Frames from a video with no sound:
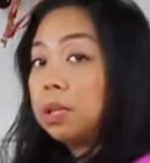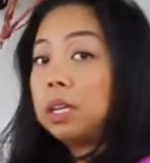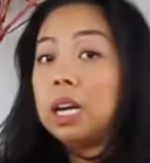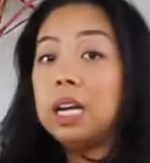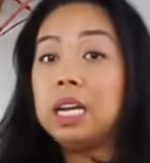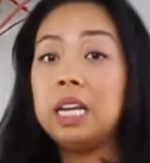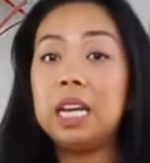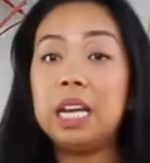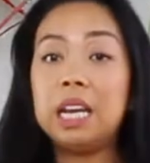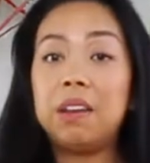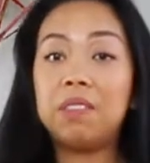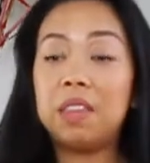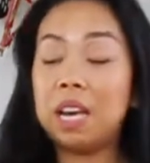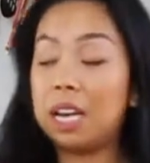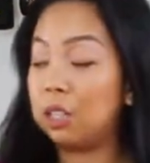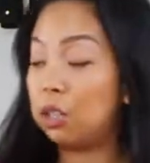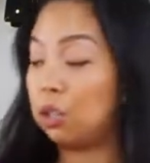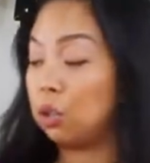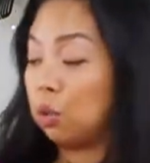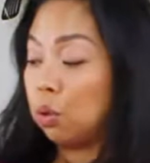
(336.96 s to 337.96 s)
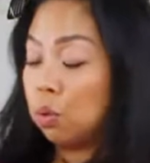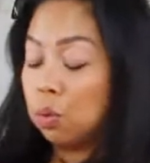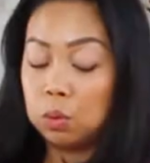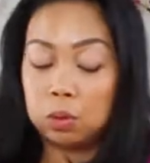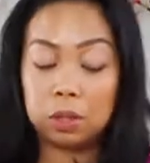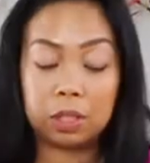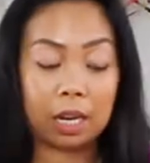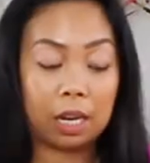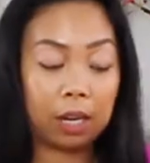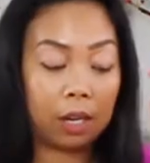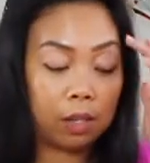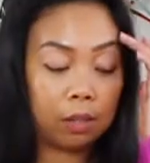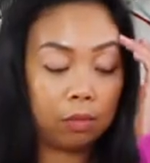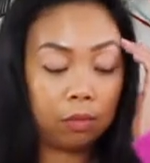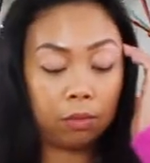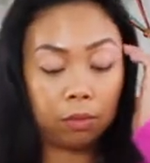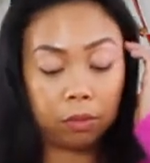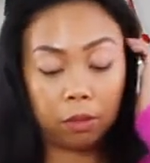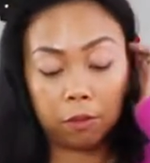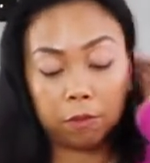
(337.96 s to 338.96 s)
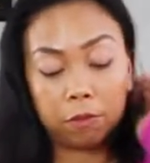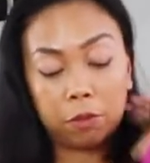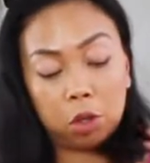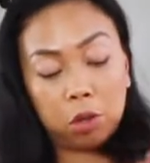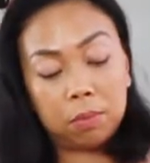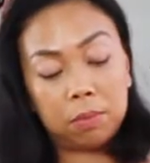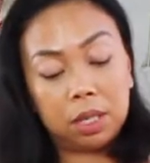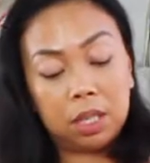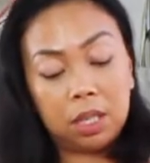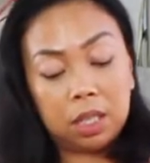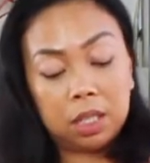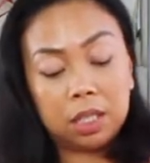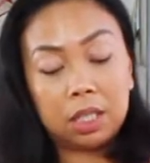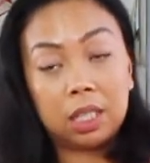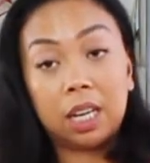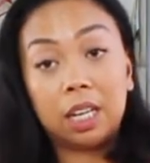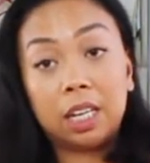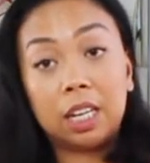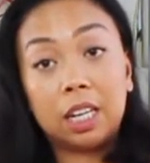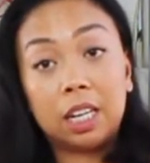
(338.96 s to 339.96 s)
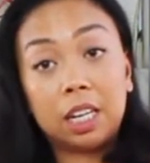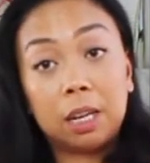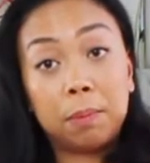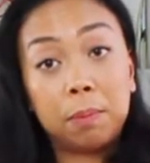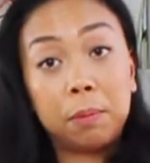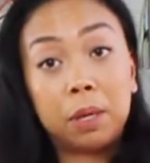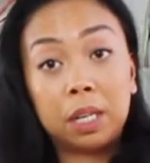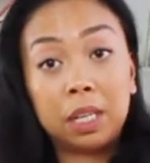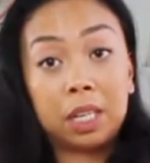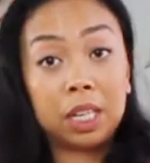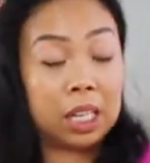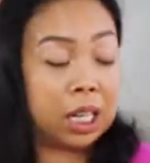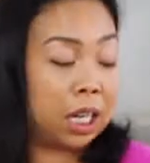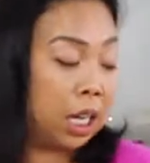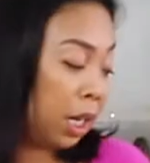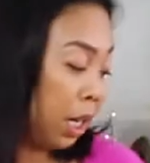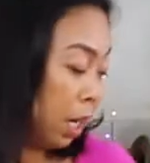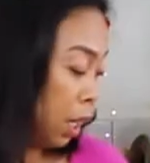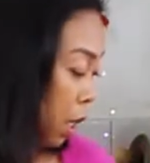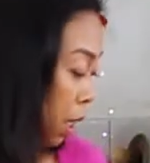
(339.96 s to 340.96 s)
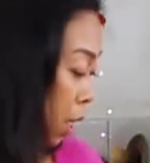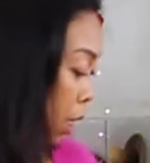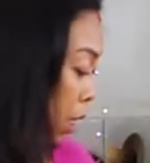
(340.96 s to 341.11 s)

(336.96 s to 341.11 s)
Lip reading: to leave that to cool down for a few minutes, and then I'm going to clear.